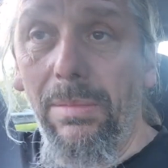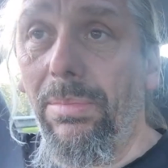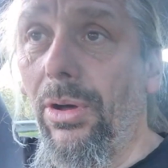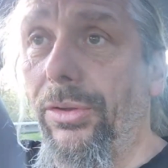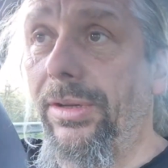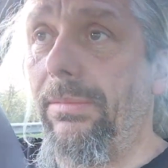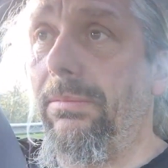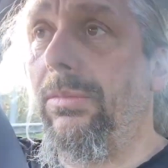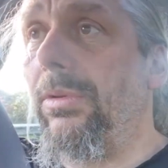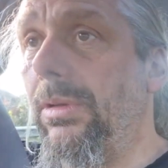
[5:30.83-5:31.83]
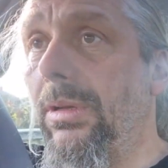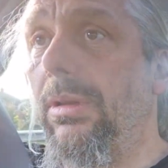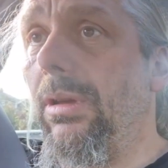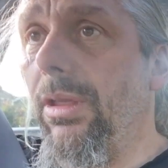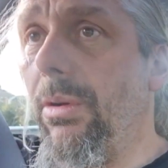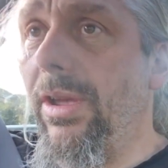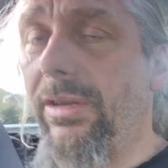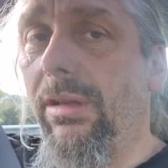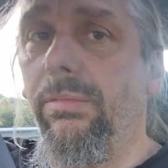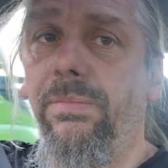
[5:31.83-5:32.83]
important.
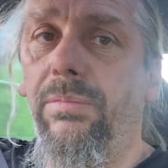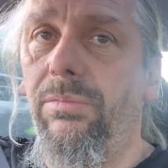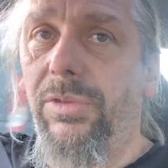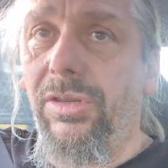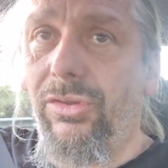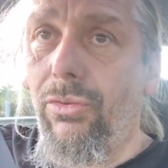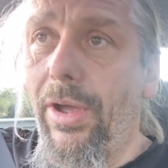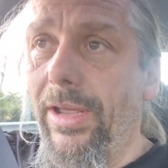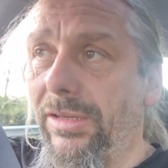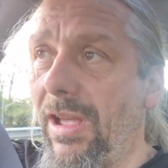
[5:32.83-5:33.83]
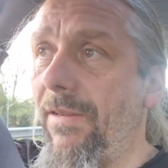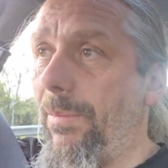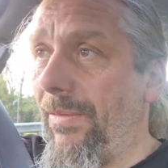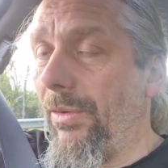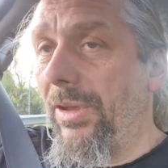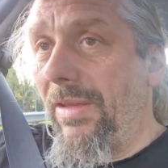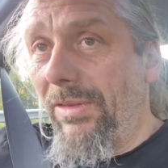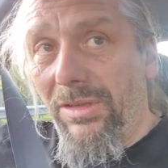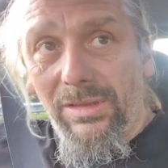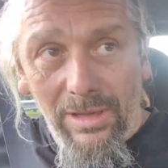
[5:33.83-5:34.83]
Otherwise, it'll destroy itself before it
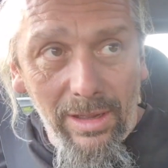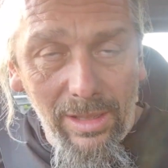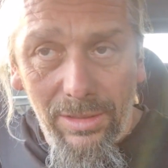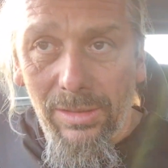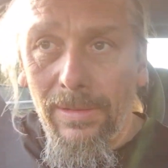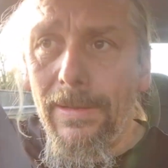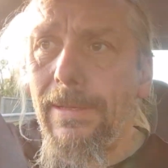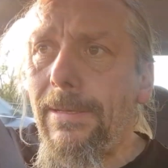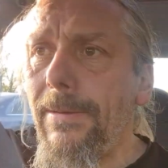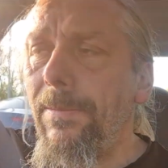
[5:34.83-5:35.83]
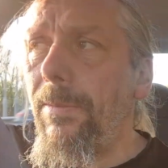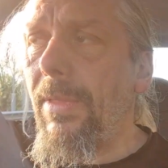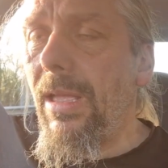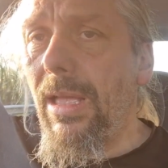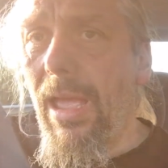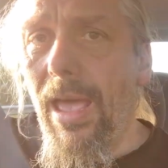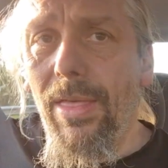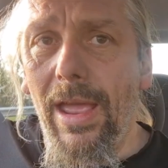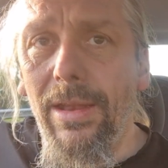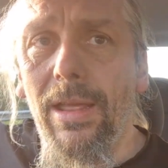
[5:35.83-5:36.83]
even starts.
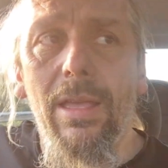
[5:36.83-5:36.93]
And then